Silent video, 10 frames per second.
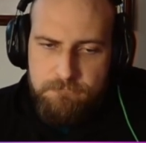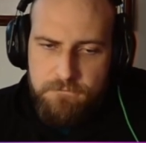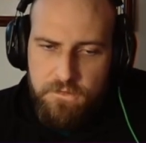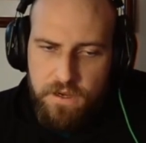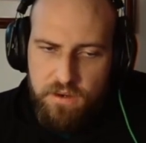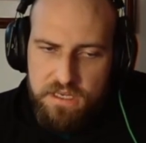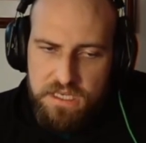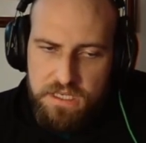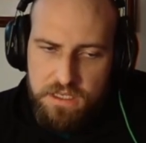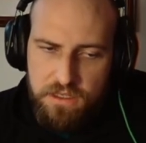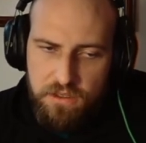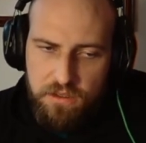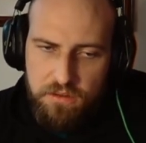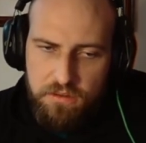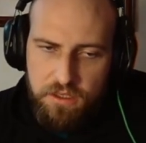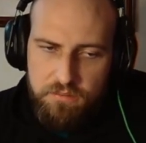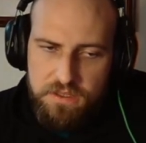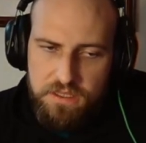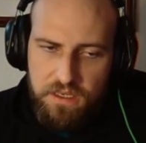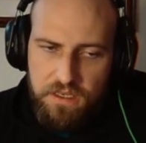I'm gonna go here, let him
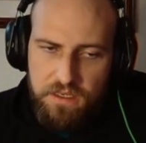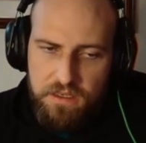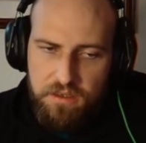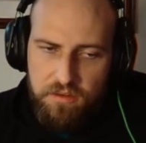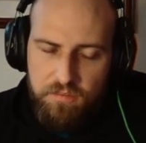take.